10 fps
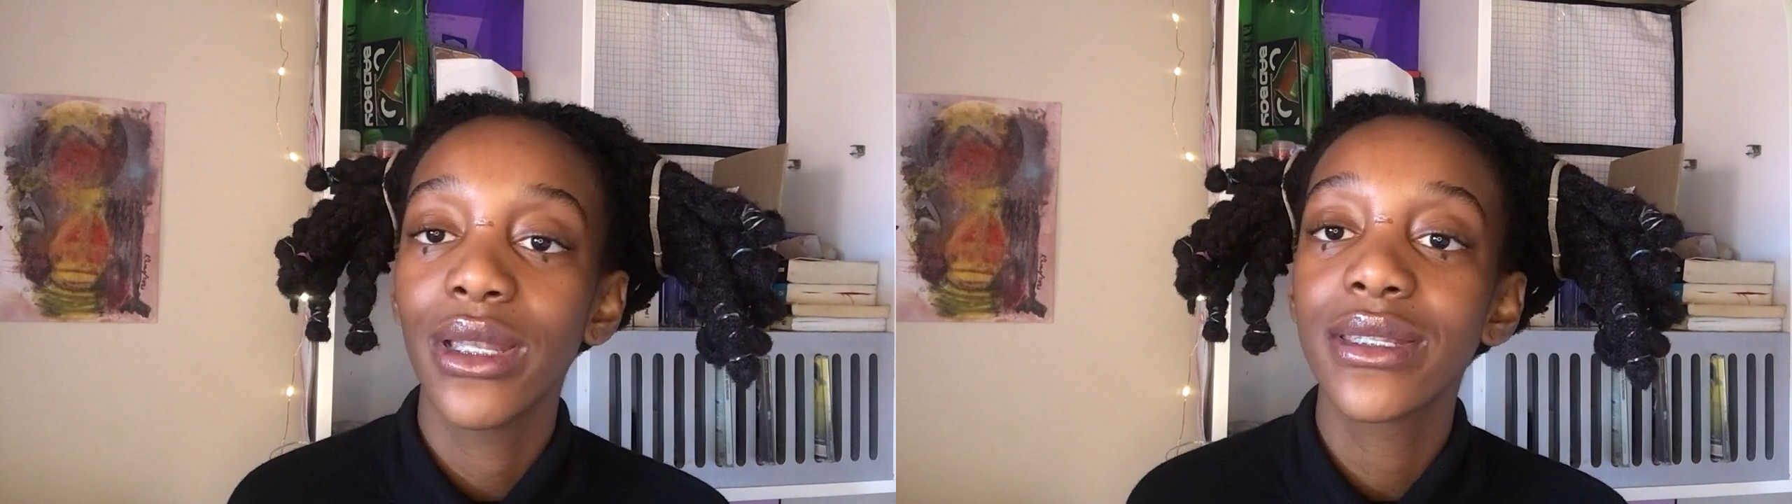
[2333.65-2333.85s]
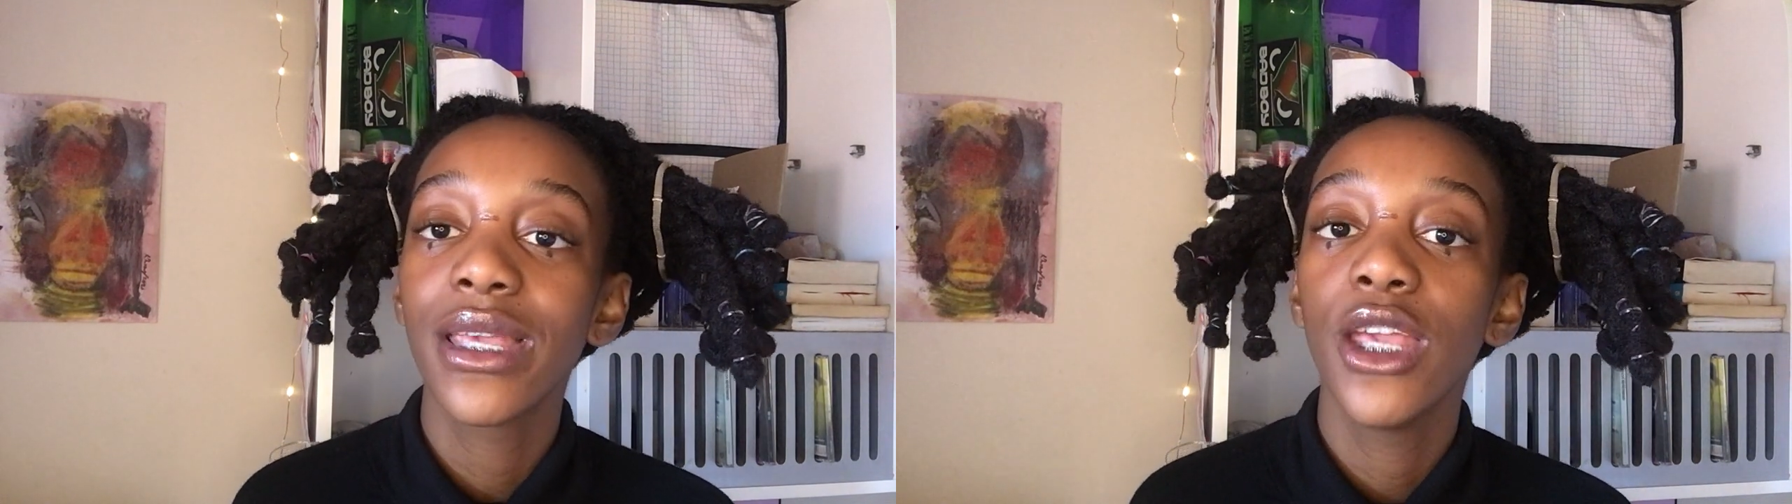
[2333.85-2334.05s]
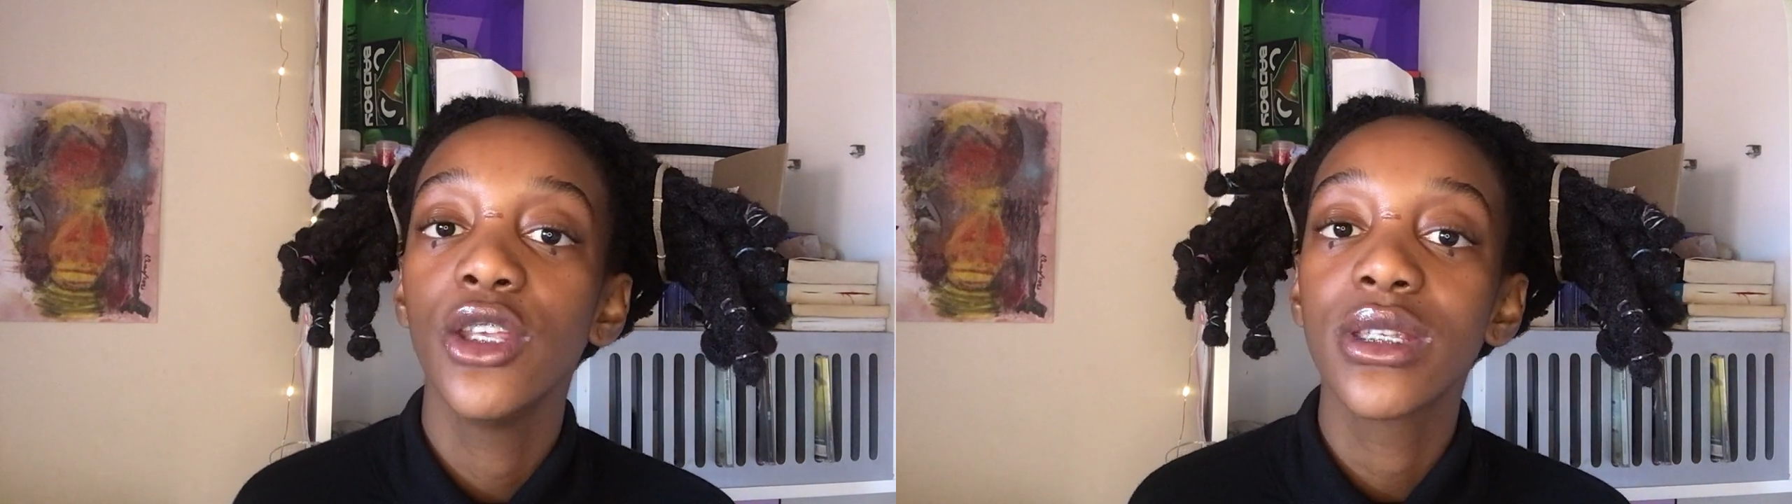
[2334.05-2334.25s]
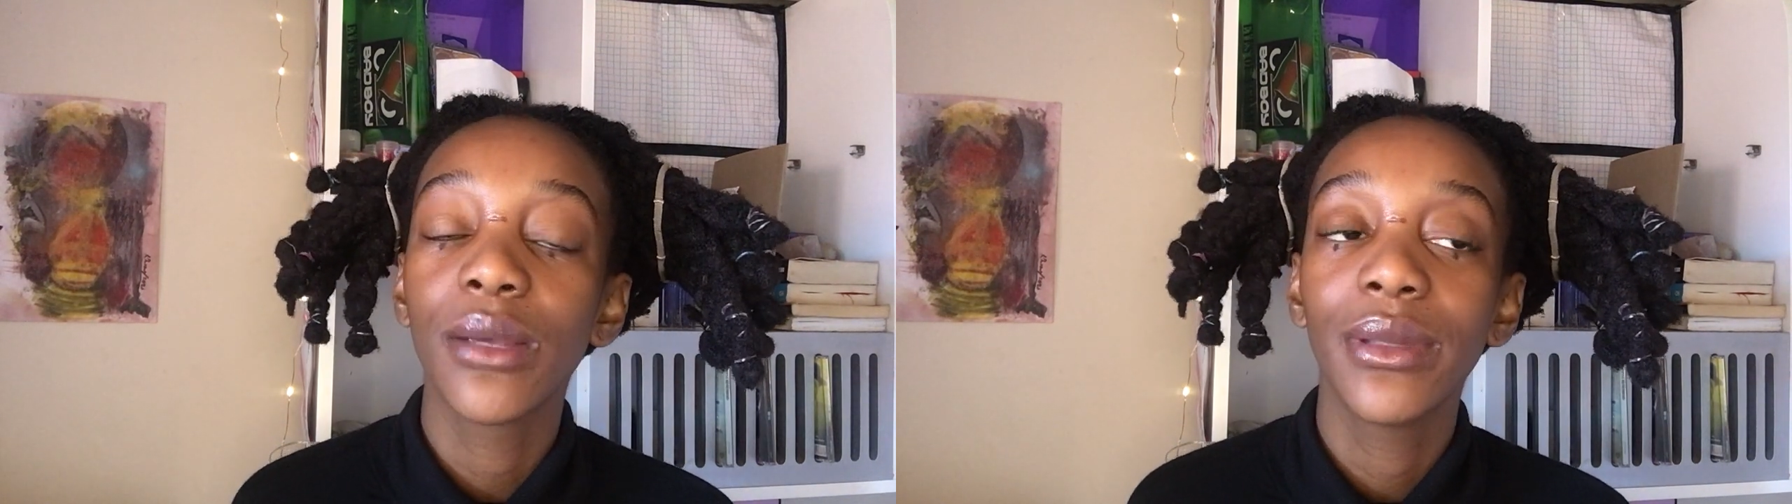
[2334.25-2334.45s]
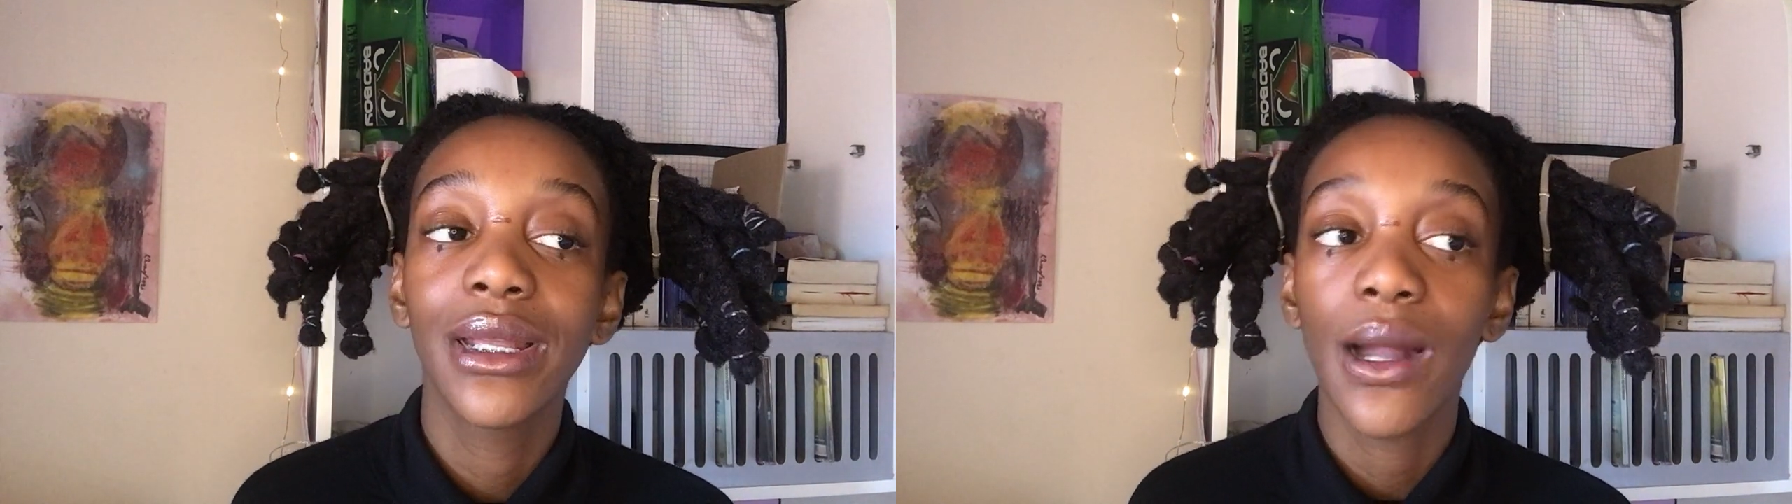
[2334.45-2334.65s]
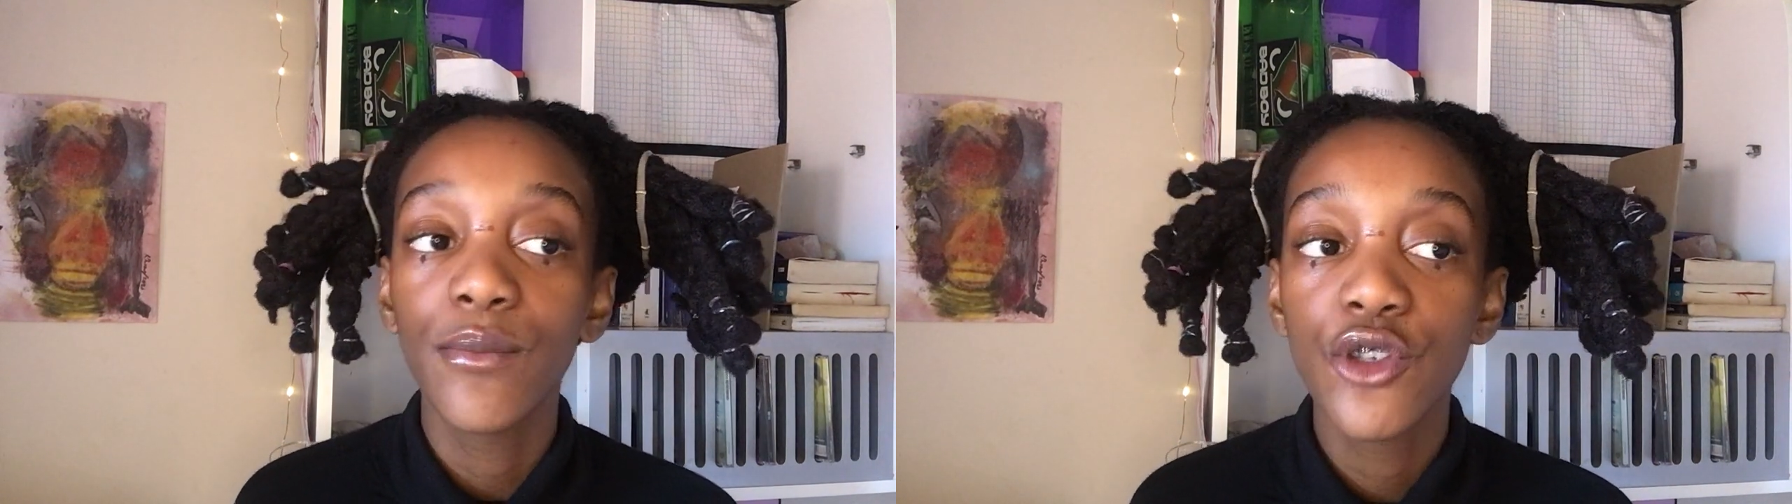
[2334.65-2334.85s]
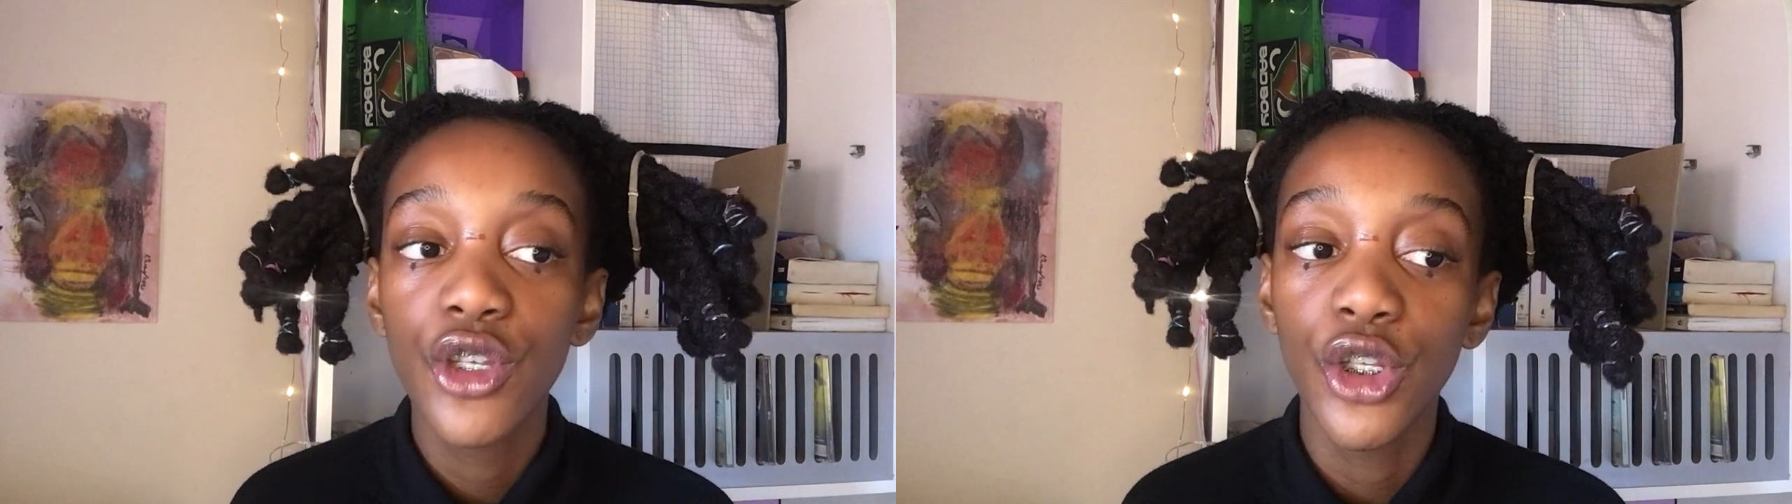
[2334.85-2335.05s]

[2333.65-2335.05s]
let's say somebody comes